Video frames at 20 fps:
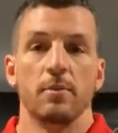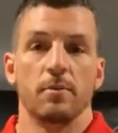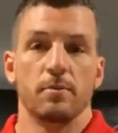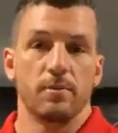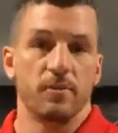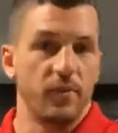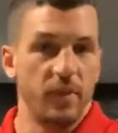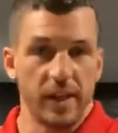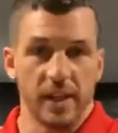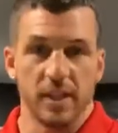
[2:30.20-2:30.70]

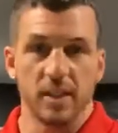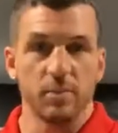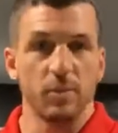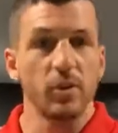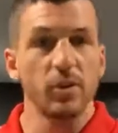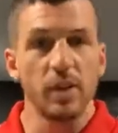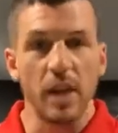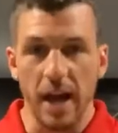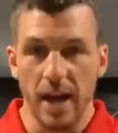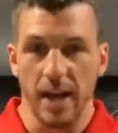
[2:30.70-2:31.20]

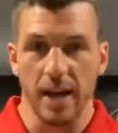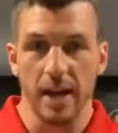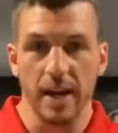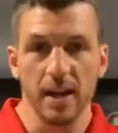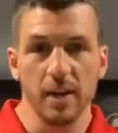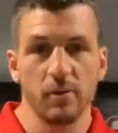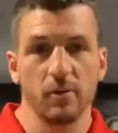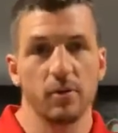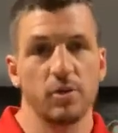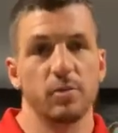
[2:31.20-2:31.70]
flexible
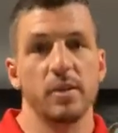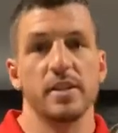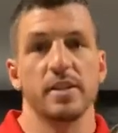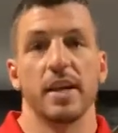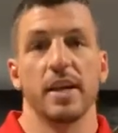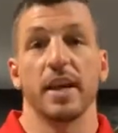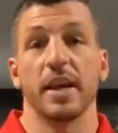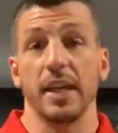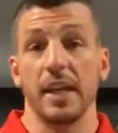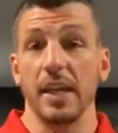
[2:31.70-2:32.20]
dieting, which means
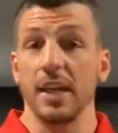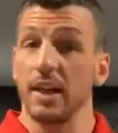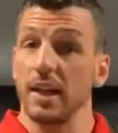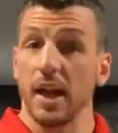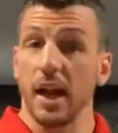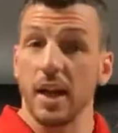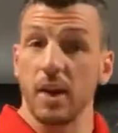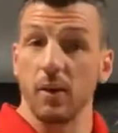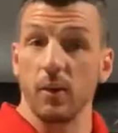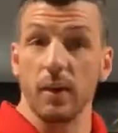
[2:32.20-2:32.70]
I can eat
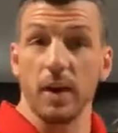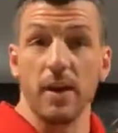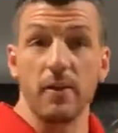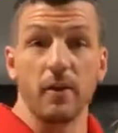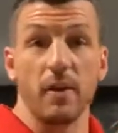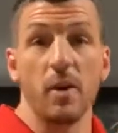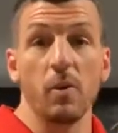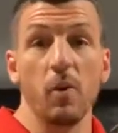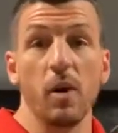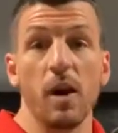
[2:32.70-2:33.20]
kind of
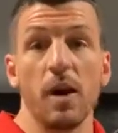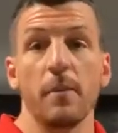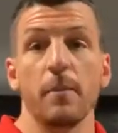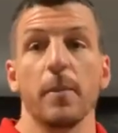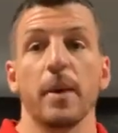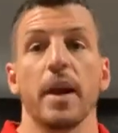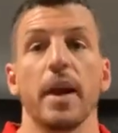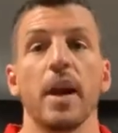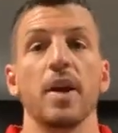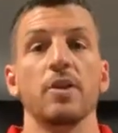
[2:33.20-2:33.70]
whatever I want,
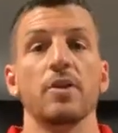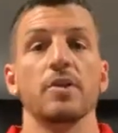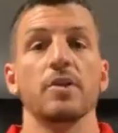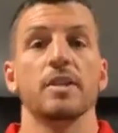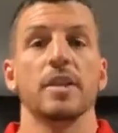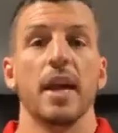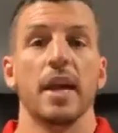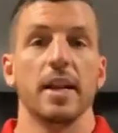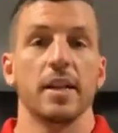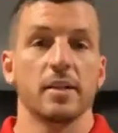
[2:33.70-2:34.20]
but I
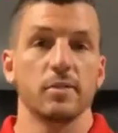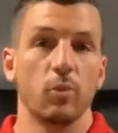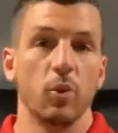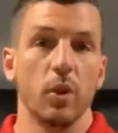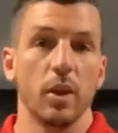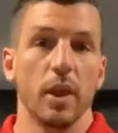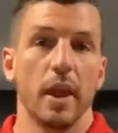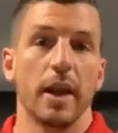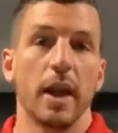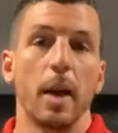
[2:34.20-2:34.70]
understand it's
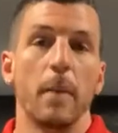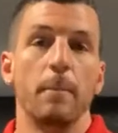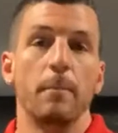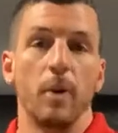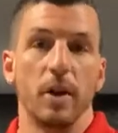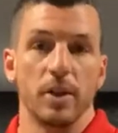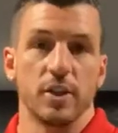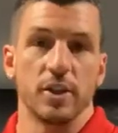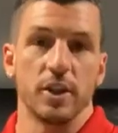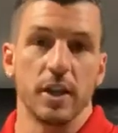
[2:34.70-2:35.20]
more like a
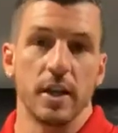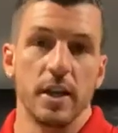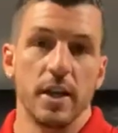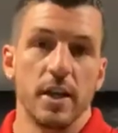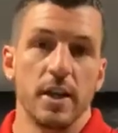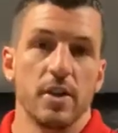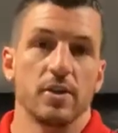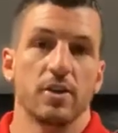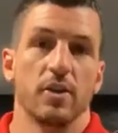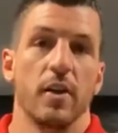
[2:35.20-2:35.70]
budget.
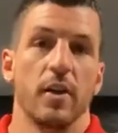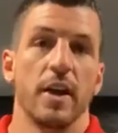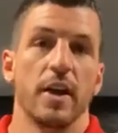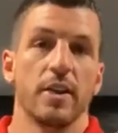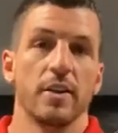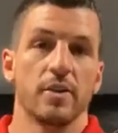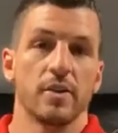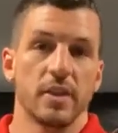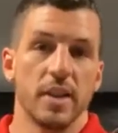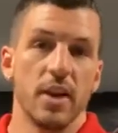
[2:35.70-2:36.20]
So I
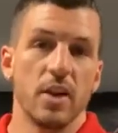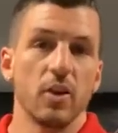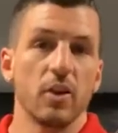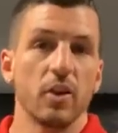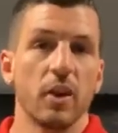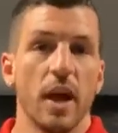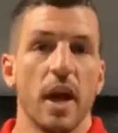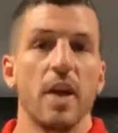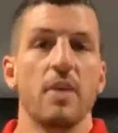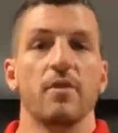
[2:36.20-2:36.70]
understand,
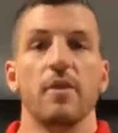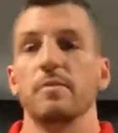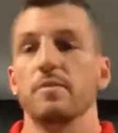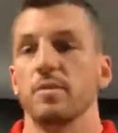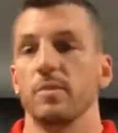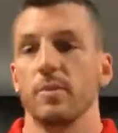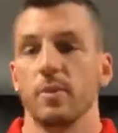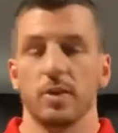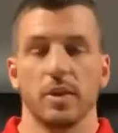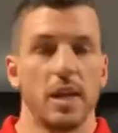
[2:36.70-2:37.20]
okay, if I'm
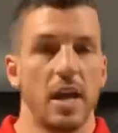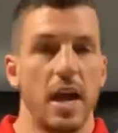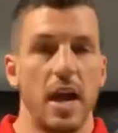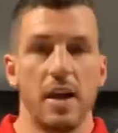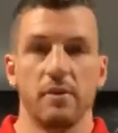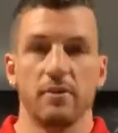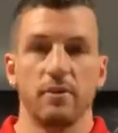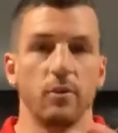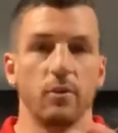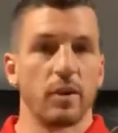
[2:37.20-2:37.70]
supposed to
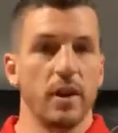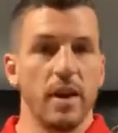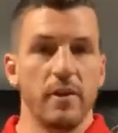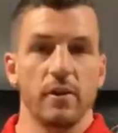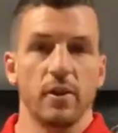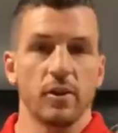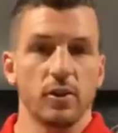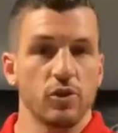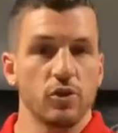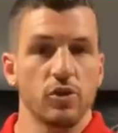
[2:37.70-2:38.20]
have
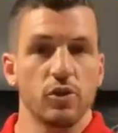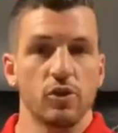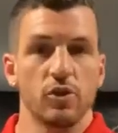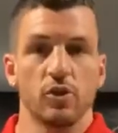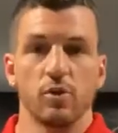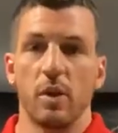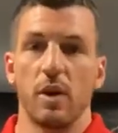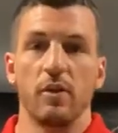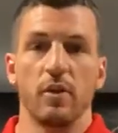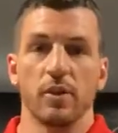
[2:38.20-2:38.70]
whatever,
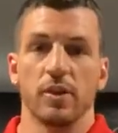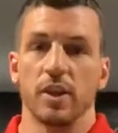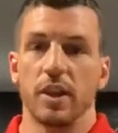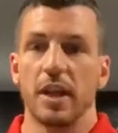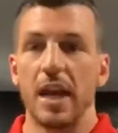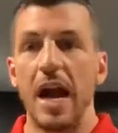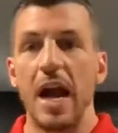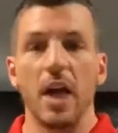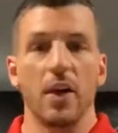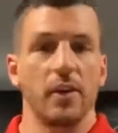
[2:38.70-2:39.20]
1,200
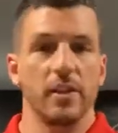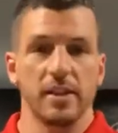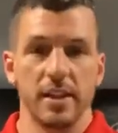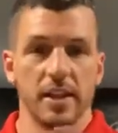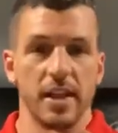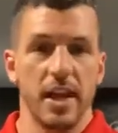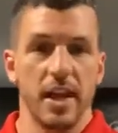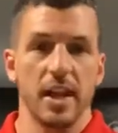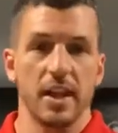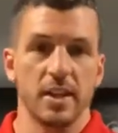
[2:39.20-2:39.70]
calories a
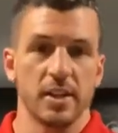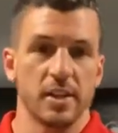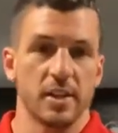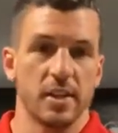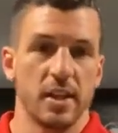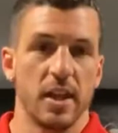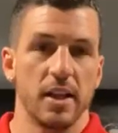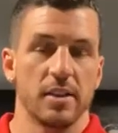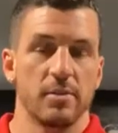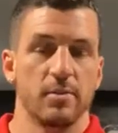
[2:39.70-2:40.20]
day, let's just
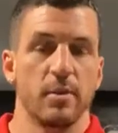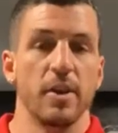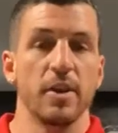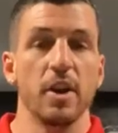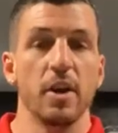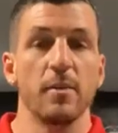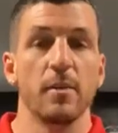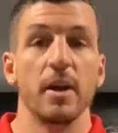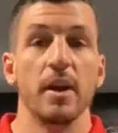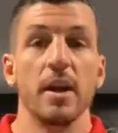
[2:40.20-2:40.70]
say that's my
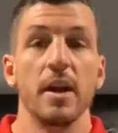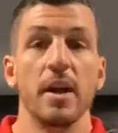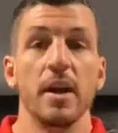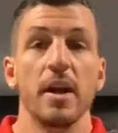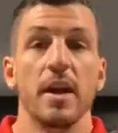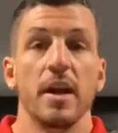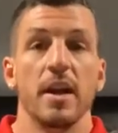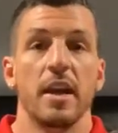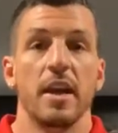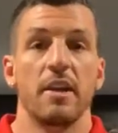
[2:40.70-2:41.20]
number,
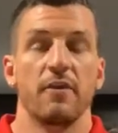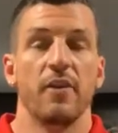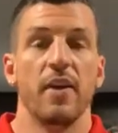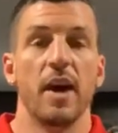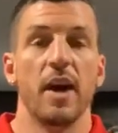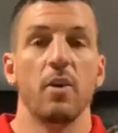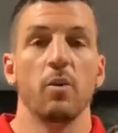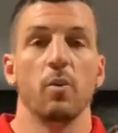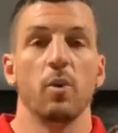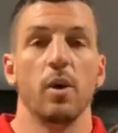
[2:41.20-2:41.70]
if
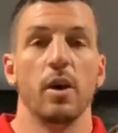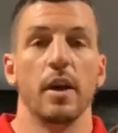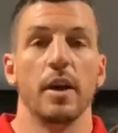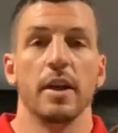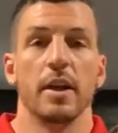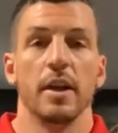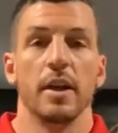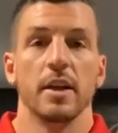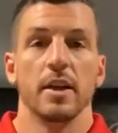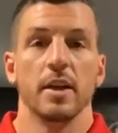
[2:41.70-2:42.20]
I
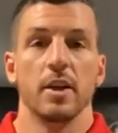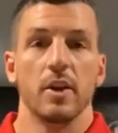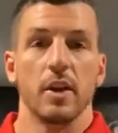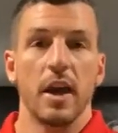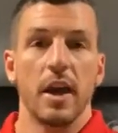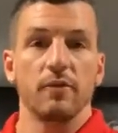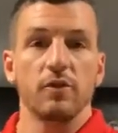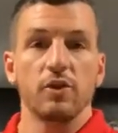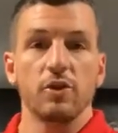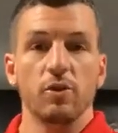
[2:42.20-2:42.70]
want, you know, to
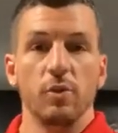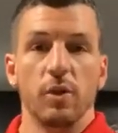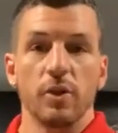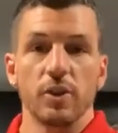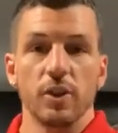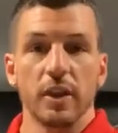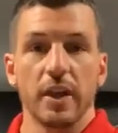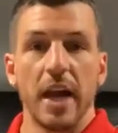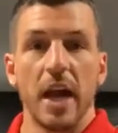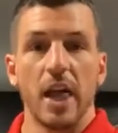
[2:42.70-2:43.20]
have
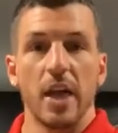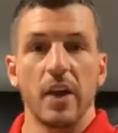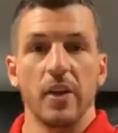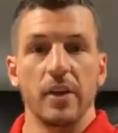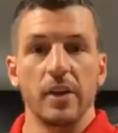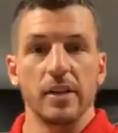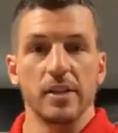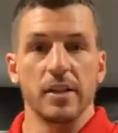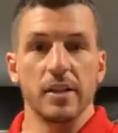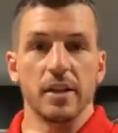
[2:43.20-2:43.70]
200
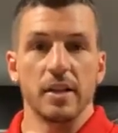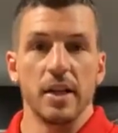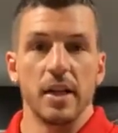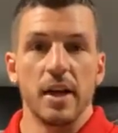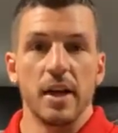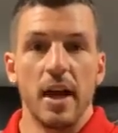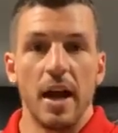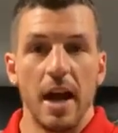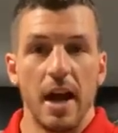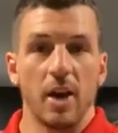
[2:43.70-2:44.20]
calories
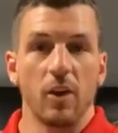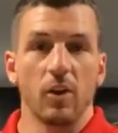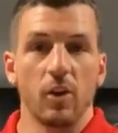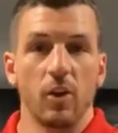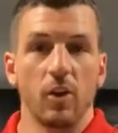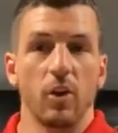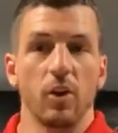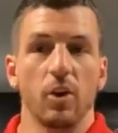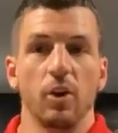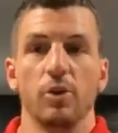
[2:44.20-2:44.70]
in
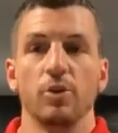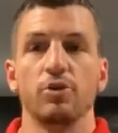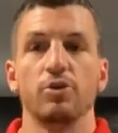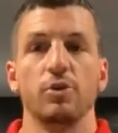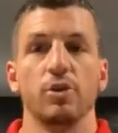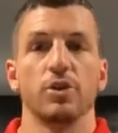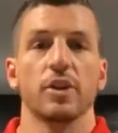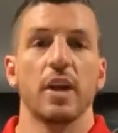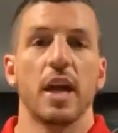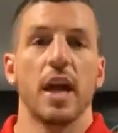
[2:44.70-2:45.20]
alcohol or
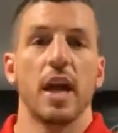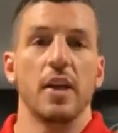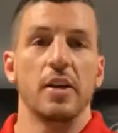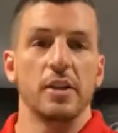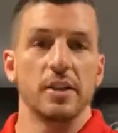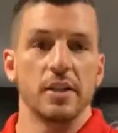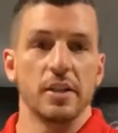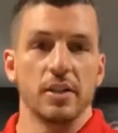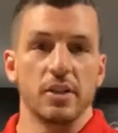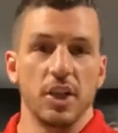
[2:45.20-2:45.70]
200
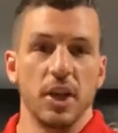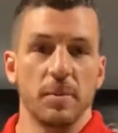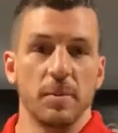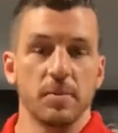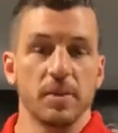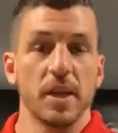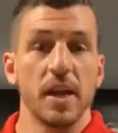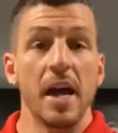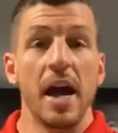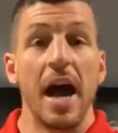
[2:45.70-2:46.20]
calories in
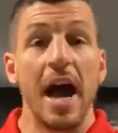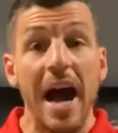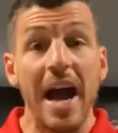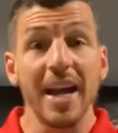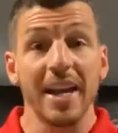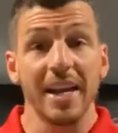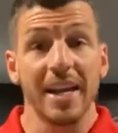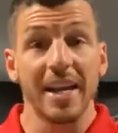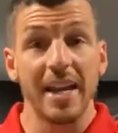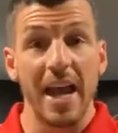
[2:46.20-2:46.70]
chips,
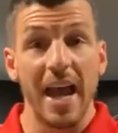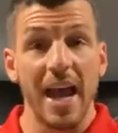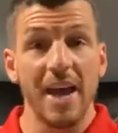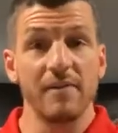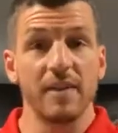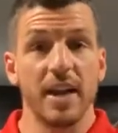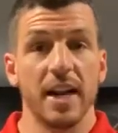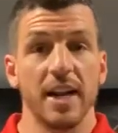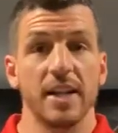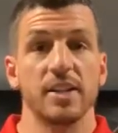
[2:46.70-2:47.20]
I can
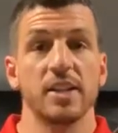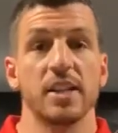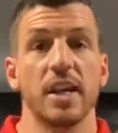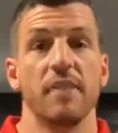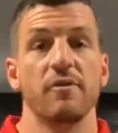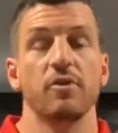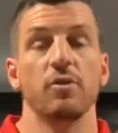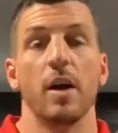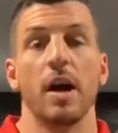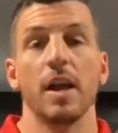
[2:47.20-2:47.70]
have that. I just
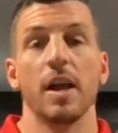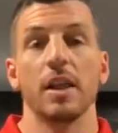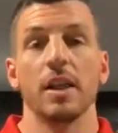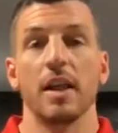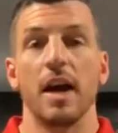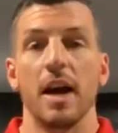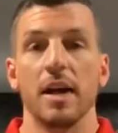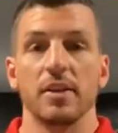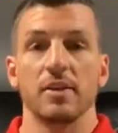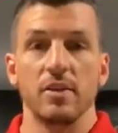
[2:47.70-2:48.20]
have to
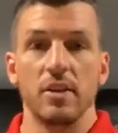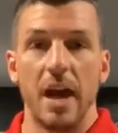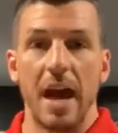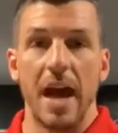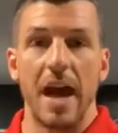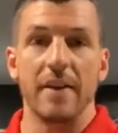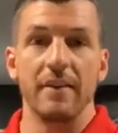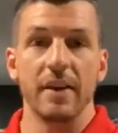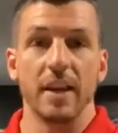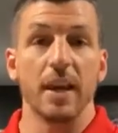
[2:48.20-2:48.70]
allot to
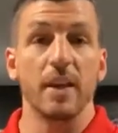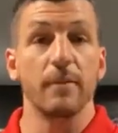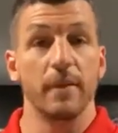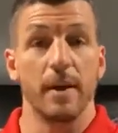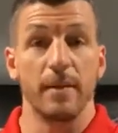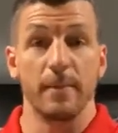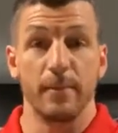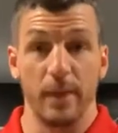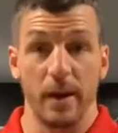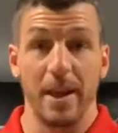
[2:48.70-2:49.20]
having
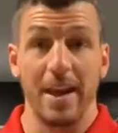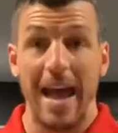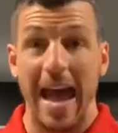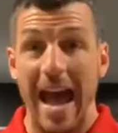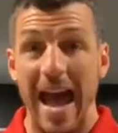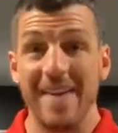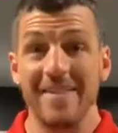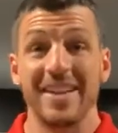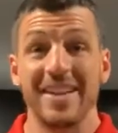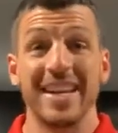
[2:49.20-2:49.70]

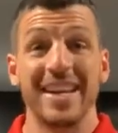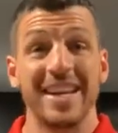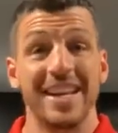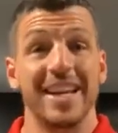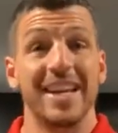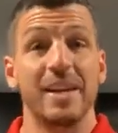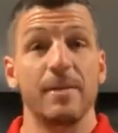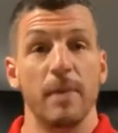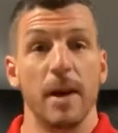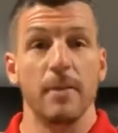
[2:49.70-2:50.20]

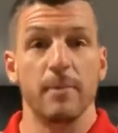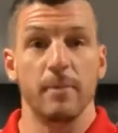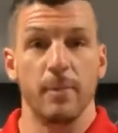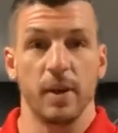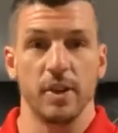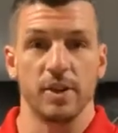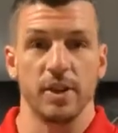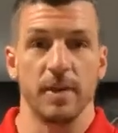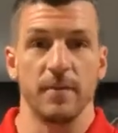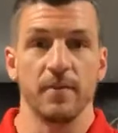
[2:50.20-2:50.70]
it in my budget.